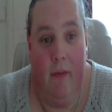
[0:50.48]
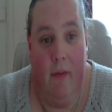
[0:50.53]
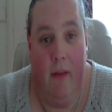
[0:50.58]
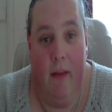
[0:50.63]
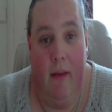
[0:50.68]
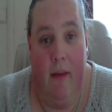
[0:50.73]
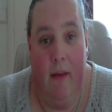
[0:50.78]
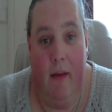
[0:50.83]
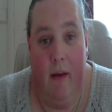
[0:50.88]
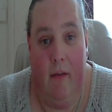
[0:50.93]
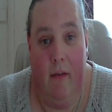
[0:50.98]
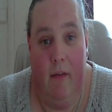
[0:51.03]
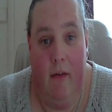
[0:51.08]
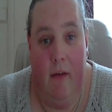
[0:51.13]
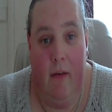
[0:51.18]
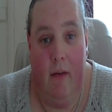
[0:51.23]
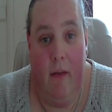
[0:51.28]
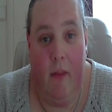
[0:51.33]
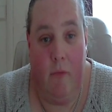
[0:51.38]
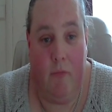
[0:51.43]
There you go,
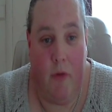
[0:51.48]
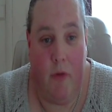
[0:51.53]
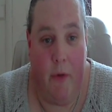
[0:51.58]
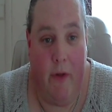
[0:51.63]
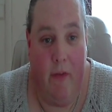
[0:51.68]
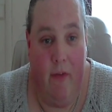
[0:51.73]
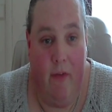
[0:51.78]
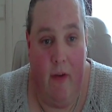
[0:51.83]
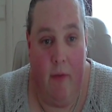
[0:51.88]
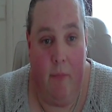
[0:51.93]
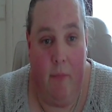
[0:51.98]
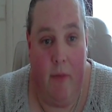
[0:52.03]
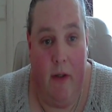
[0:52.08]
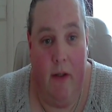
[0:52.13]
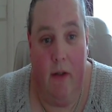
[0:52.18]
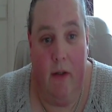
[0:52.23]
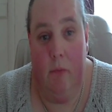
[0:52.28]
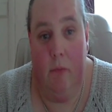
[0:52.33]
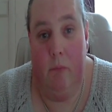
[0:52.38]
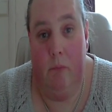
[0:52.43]
another brewing tip
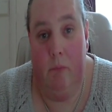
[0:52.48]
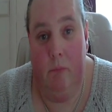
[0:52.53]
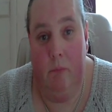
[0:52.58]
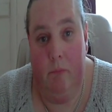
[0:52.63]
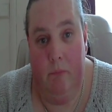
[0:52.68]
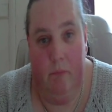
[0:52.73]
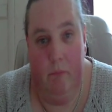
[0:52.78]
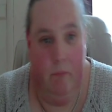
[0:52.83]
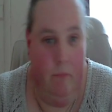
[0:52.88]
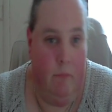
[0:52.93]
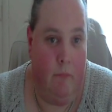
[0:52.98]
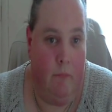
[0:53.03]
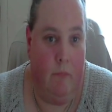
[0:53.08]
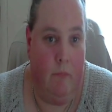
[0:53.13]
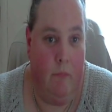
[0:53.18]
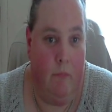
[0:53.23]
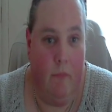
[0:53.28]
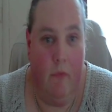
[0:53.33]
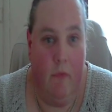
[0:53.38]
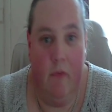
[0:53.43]
in
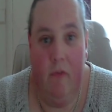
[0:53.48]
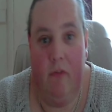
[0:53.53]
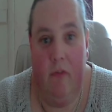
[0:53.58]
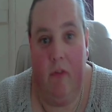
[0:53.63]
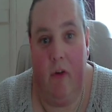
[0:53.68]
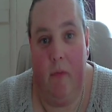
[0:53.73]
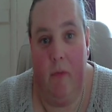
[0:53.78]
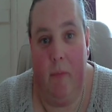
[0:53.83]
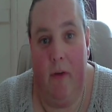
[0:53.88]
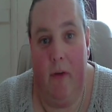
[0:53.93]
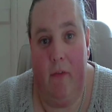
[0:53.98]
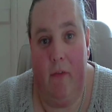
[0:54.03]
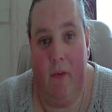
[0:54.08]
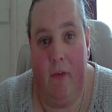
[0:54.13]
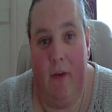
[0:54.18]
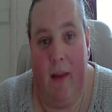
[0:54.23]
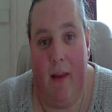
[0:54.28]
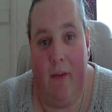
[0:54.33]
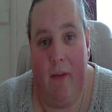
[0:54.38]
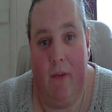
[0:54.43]
five minutes
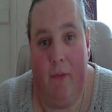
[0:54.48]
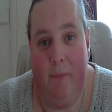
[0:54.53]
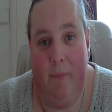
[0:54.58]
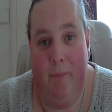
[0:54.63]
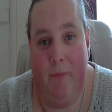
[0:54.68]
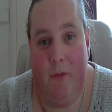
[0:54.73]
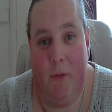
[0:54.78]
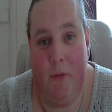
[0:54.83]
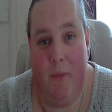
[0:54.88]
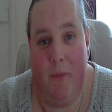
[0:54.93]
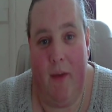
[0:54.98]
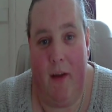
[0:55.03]
or less from